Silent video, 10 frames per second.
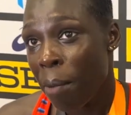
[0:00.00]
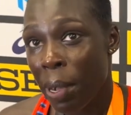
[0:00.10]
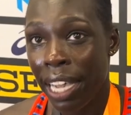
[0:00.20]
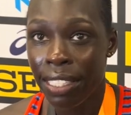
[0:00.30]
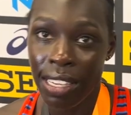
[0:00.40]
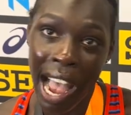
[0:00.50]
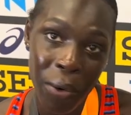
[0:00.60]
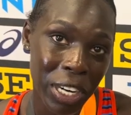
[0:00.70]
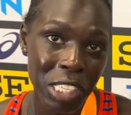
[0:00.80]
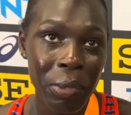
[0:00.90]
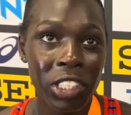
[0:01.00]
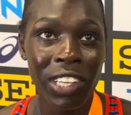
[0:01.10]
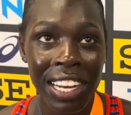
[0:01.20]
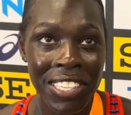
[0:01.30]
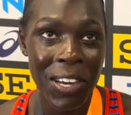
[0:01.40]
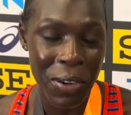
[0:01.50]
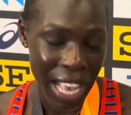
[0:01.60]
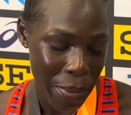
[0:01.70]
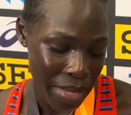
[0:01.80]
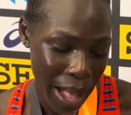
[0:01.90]
But I wanted to make sure I still
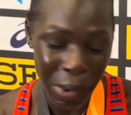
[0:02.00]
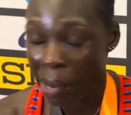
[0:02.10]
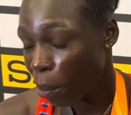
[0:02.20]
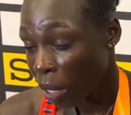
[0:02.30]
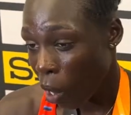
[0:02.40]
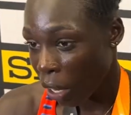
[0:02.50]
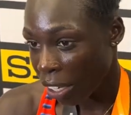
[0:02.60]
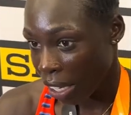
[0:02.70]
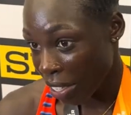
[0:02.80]
kept that momentum going